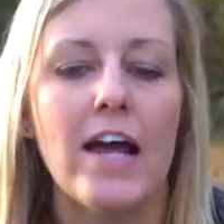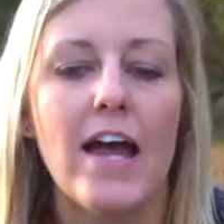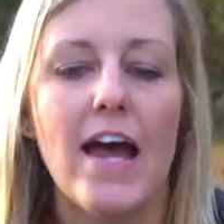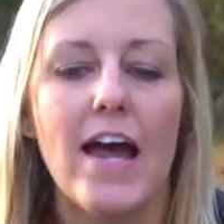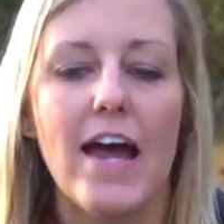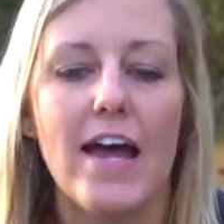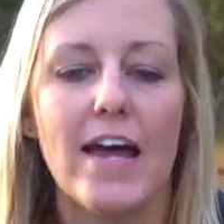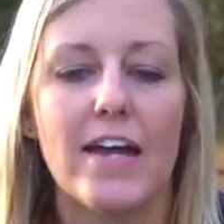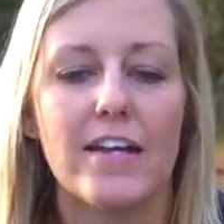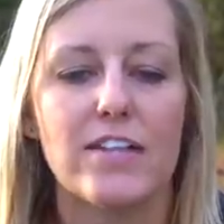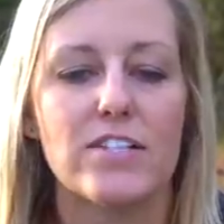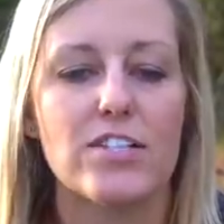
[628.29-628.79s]

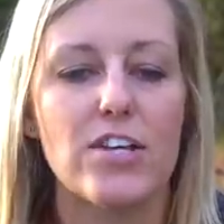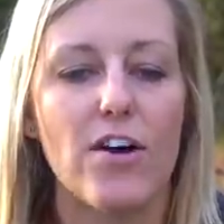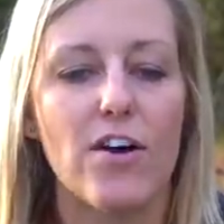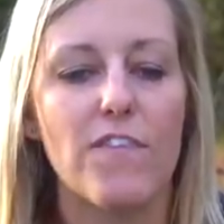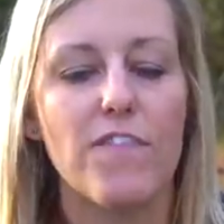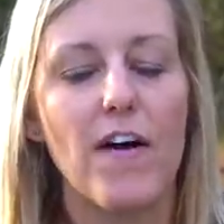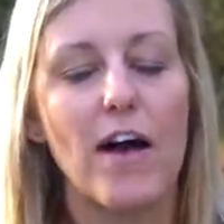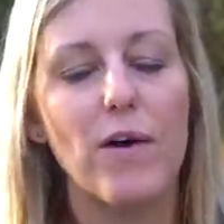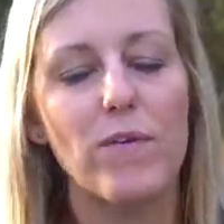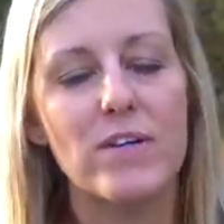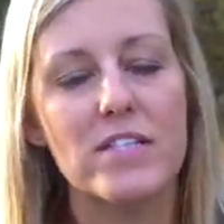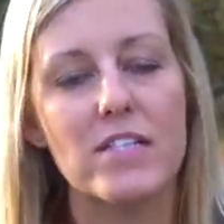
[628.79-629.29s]
And so
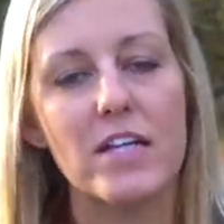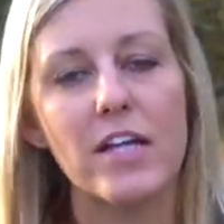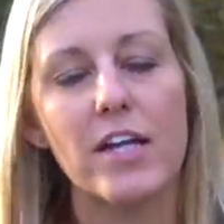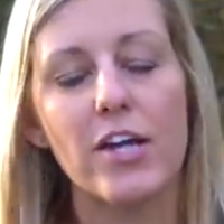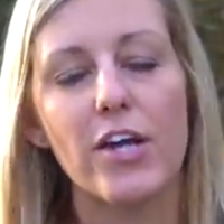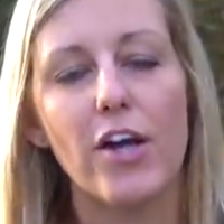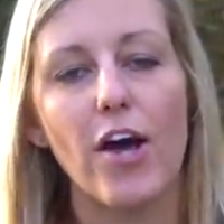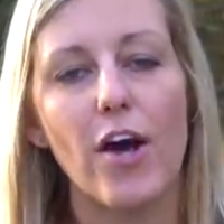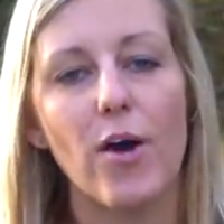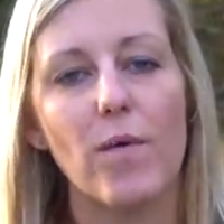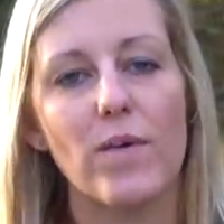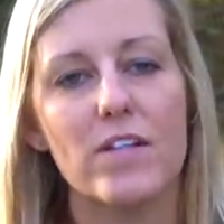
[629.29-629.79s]
if I was going
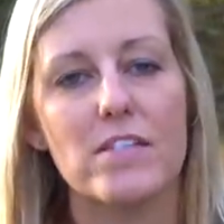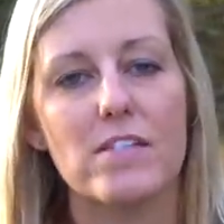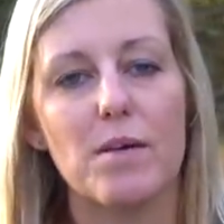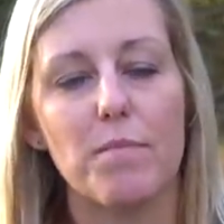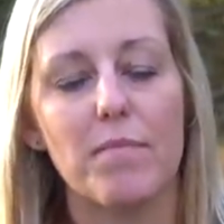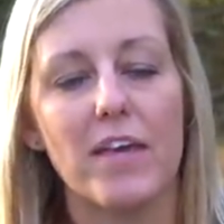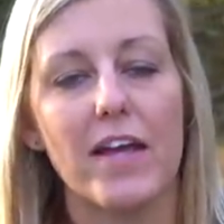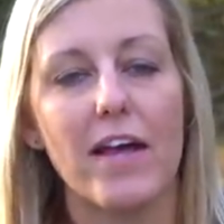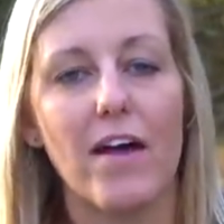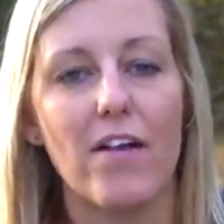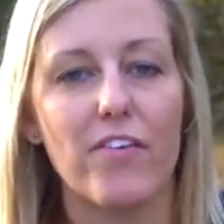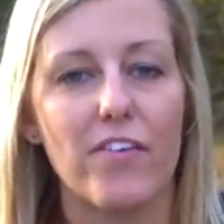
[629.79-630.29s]
to go with
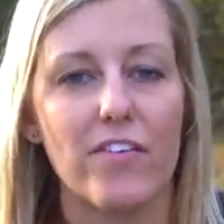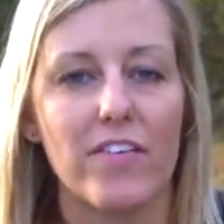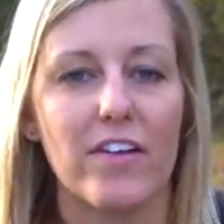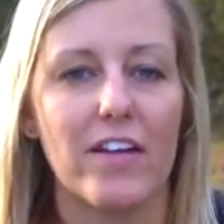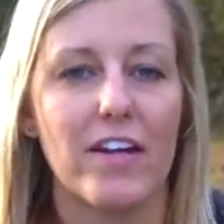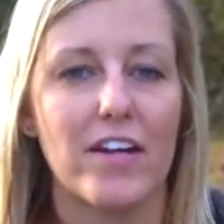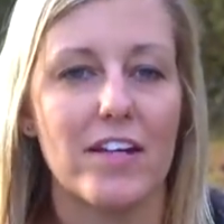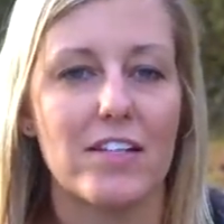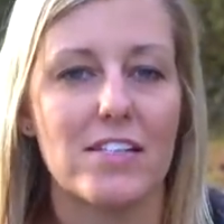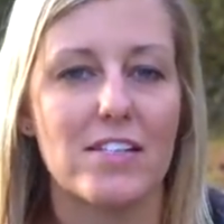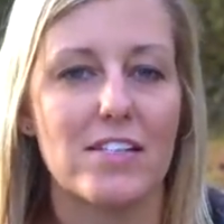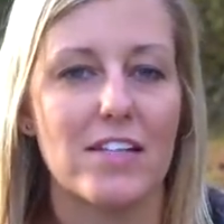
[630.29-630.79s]
something other than
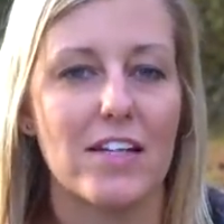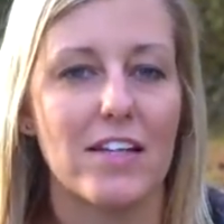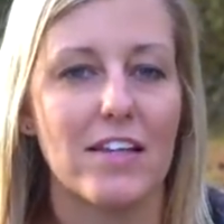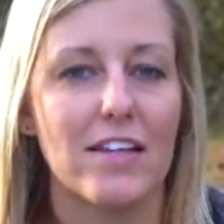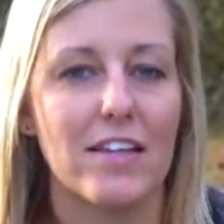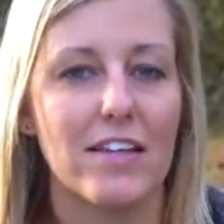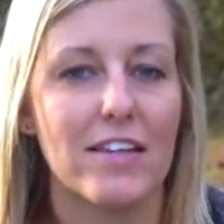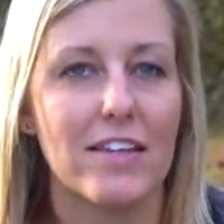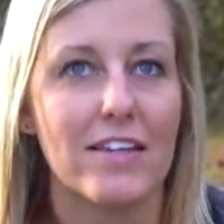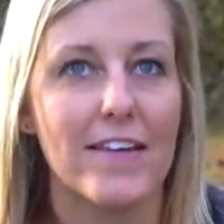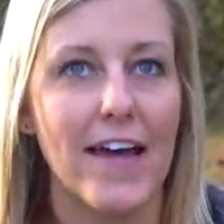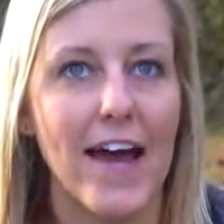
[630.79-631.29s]

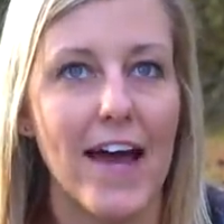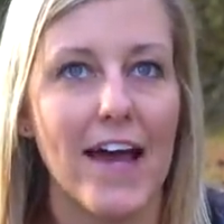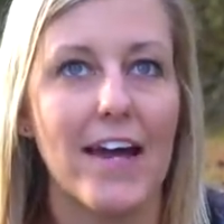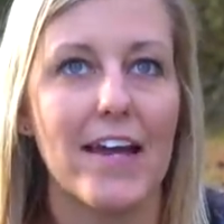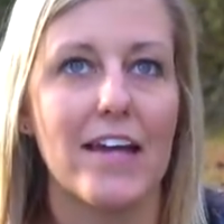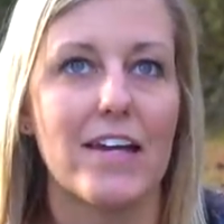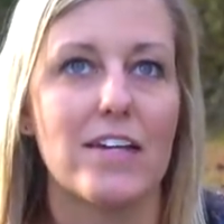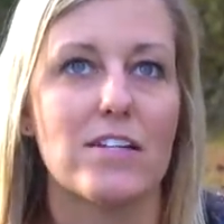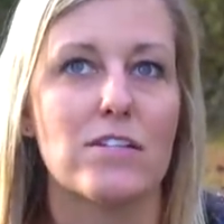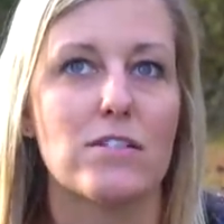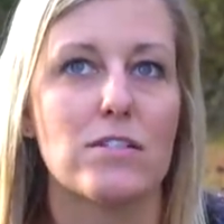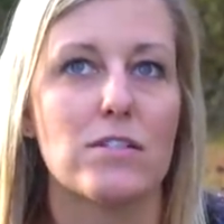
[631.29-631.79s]
instant, that
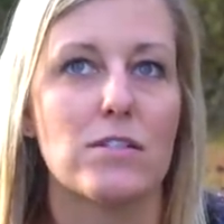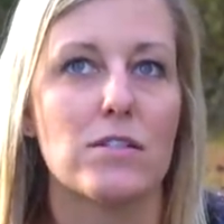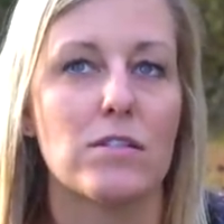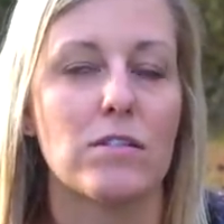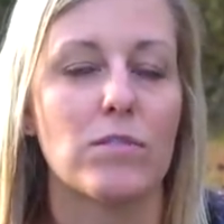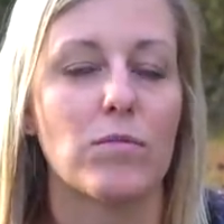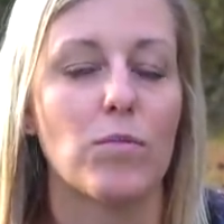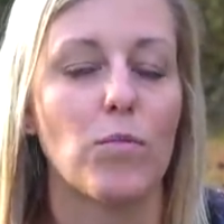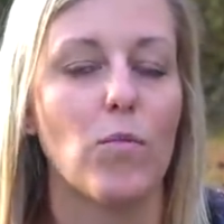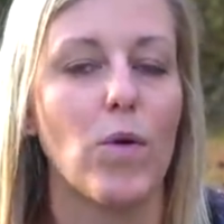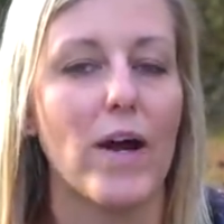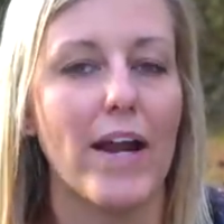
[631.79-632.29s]
is
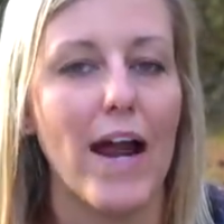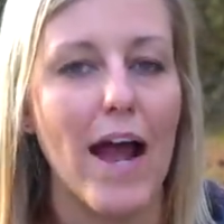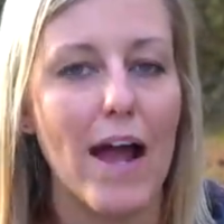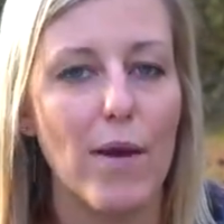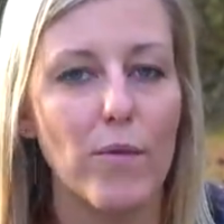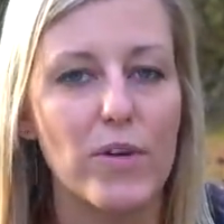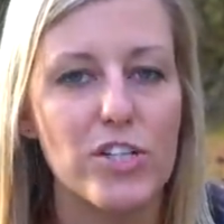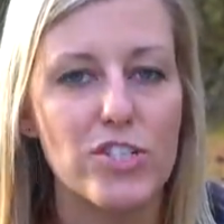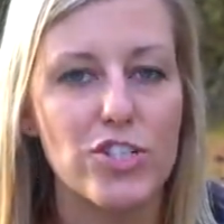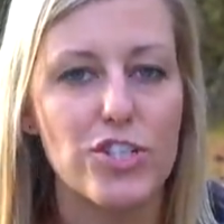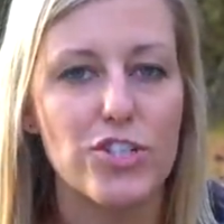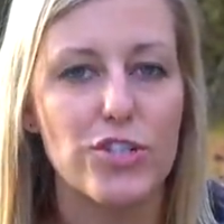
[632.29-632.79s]
what I
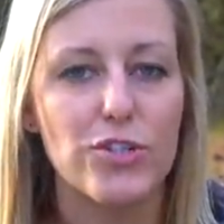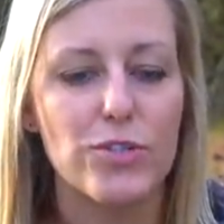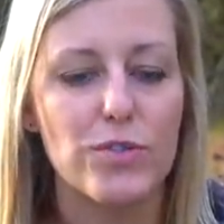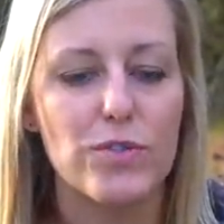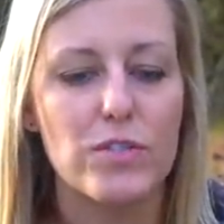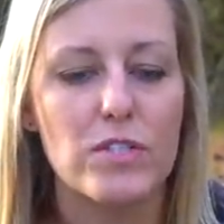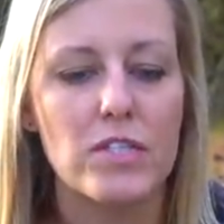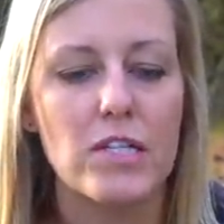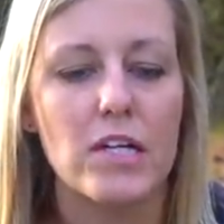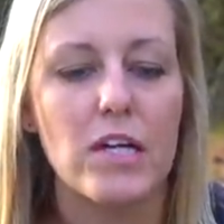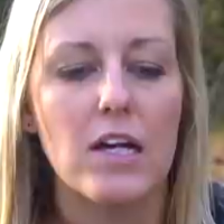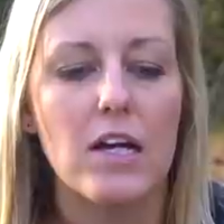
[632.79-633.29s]
would
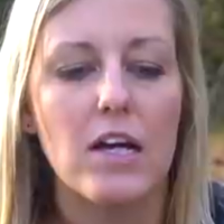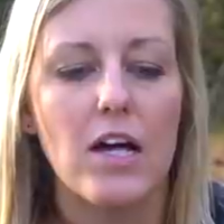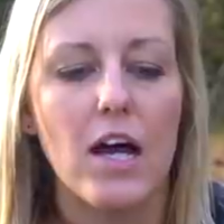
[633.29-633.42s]
choose.